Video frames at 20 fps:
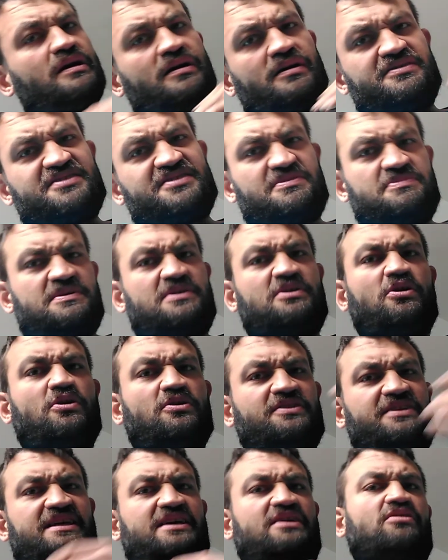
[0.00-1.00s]
uh, something
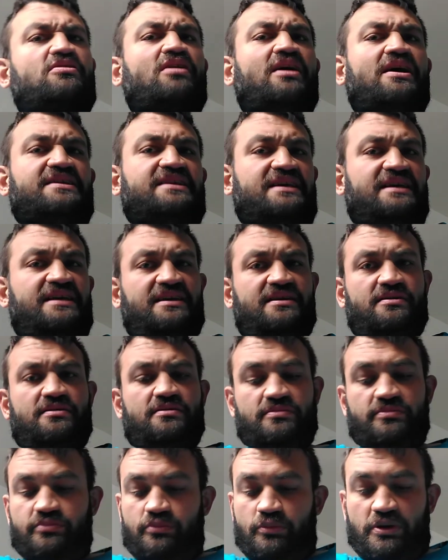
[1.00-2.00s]
called HearID,
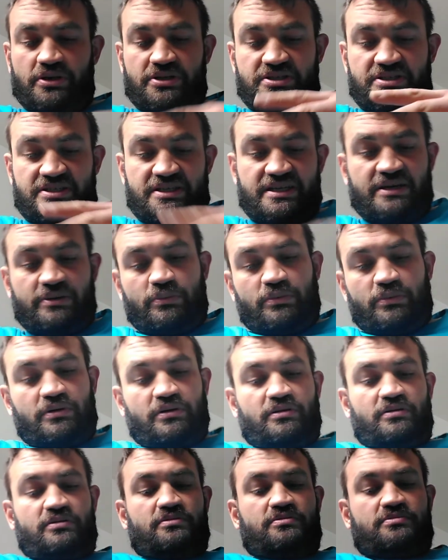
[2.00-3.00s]
which it
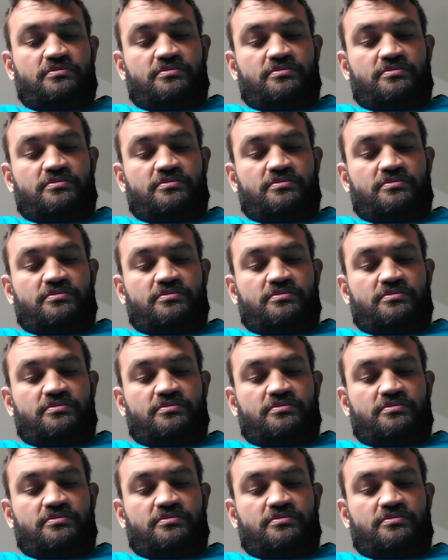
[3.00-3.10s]
will